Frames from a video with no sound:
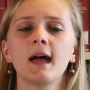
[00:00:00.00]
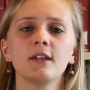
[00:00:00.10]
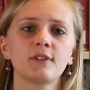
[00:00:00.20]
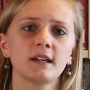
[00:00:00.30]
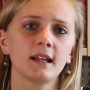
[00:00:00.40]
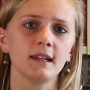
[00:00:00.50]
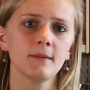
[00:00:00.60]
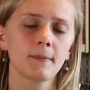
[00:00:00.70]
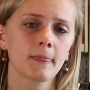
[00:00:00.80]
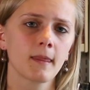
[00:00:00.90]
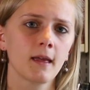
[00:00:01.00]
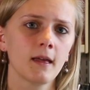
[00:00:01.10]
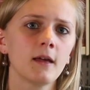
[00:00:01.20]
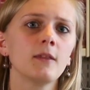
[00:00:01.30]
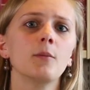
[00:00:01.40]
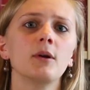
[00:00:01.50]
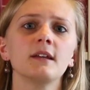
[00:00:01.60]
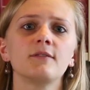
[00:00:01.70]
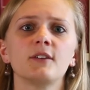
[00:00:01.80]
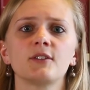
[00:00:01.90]
And finally, the
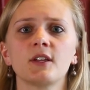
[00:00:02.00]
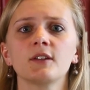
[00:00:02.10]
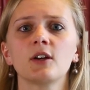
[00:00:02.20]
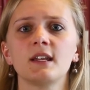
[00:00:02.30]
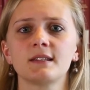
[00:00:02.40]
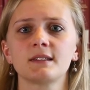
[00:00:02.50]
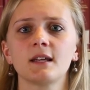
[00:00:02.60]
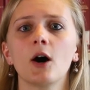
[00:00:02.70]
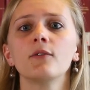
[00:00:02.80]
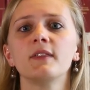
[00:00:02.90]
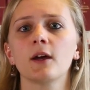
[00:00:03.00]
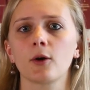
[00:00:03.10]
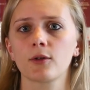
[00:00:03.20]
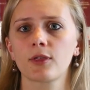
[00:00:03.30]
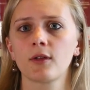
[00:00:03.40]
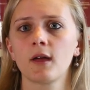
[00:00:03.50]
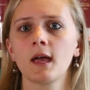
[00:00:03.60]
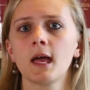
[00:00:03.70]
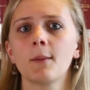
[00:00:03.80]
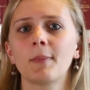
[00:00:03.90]
belief that the sun goddess of the earth
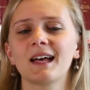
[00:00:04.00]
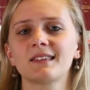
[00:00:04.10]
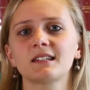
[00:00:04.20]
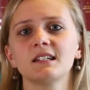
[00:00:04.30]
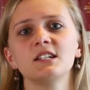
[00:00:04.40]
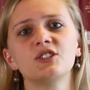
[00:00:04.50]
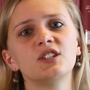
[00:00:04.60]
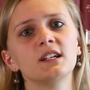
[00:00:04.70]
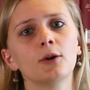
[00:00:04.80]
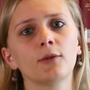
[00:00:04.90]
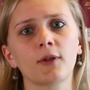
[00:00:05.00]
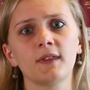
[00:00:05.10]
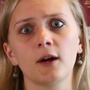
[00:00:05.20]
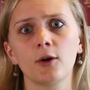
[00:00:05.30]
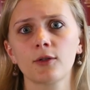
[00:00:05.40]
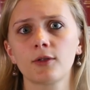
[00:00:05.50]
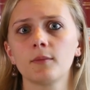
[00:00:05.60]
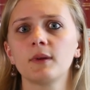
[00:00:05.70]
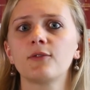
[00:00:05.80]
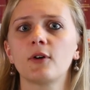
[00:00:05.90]
passed each day over the earth
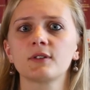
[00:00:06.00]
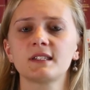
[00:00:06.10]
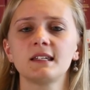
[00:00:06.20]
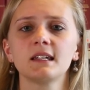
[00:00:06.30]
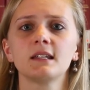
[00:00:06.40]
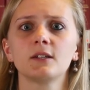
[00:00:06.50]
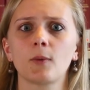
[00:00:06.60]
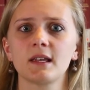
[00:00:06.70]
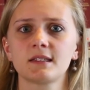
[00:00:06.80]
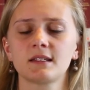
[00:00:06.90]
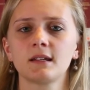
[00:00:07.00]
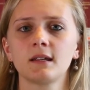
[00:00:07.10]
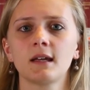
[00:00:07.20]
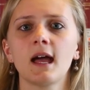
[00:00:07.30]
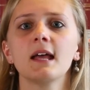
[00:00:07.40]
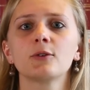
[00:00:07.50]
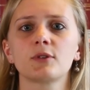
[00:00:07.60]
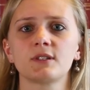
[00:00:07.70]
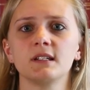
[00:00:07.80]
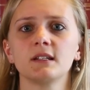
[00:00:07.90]
before setting in the west and
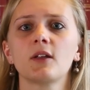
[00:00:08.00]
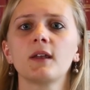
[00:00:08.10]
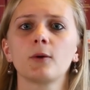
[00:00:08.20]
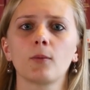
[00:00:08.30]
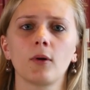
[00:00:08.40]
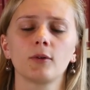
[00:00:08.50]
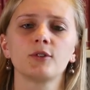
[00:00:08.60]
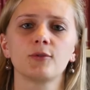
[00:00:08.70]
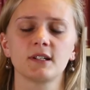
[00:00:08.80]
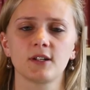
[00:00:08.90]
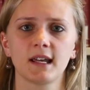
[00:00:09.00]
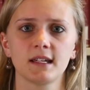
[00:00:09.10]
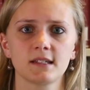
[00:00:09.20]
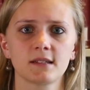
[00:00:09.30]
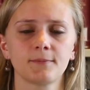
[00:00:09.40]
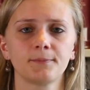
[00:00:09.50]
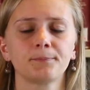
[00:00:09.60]
crossing the netherworld during the night.